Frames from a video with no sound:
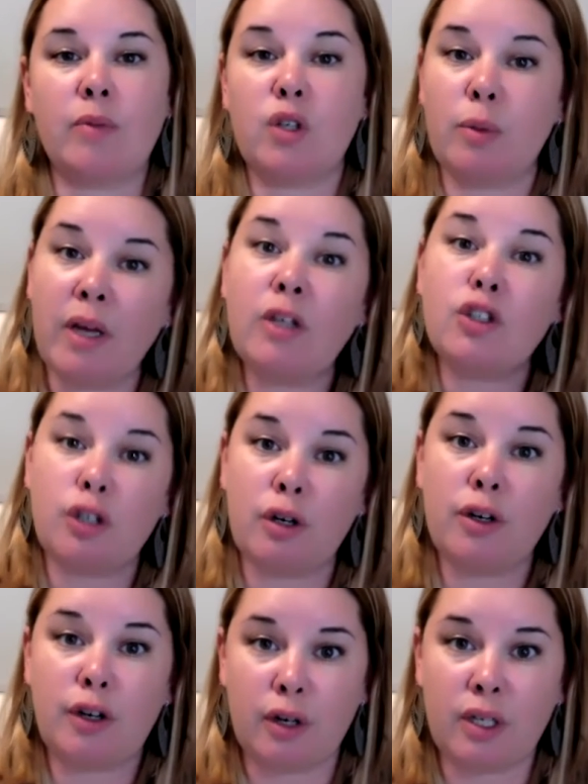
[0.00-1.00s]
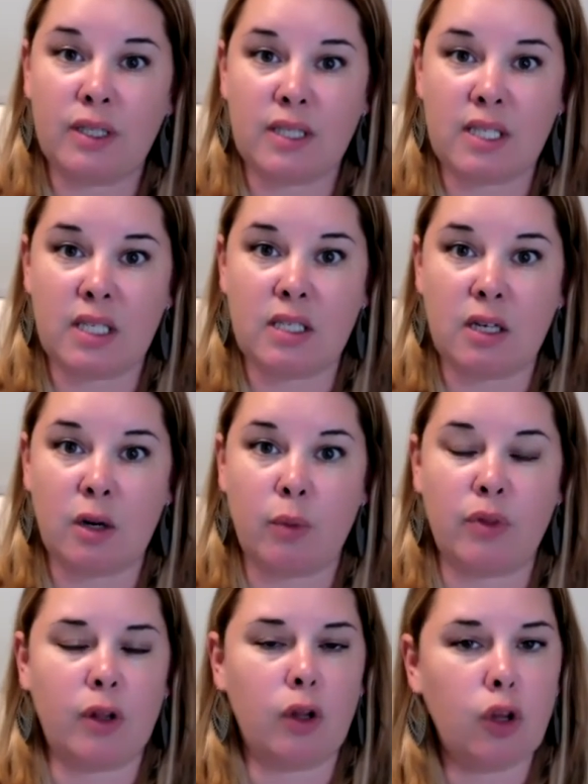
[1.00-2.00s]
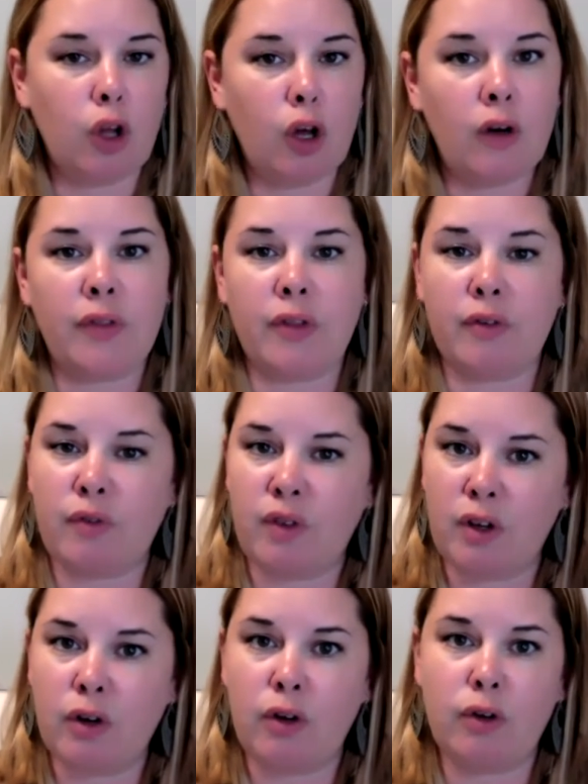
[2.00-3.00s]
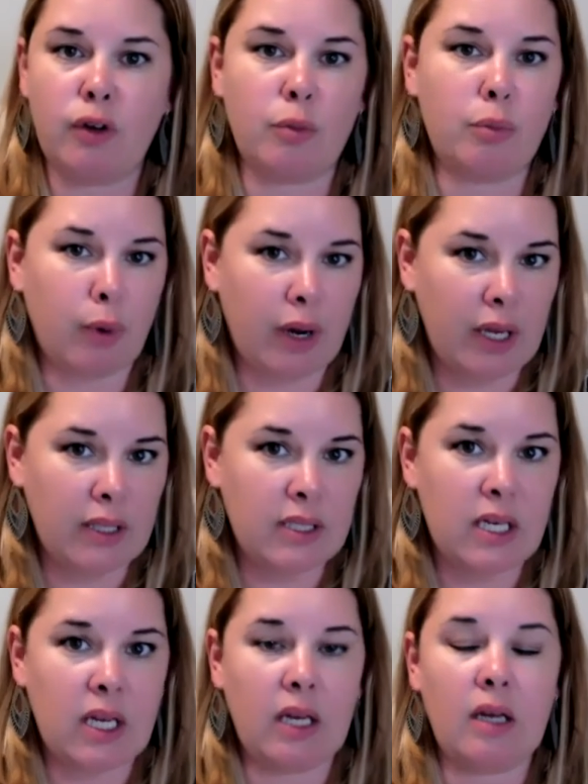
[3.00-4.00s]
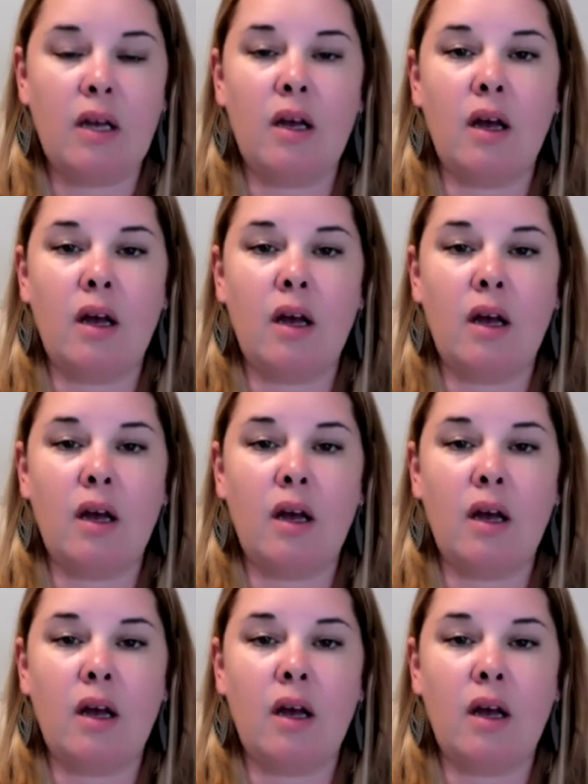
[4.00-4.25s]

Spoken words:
So make sure you're consistent with the look, the feel, your branding,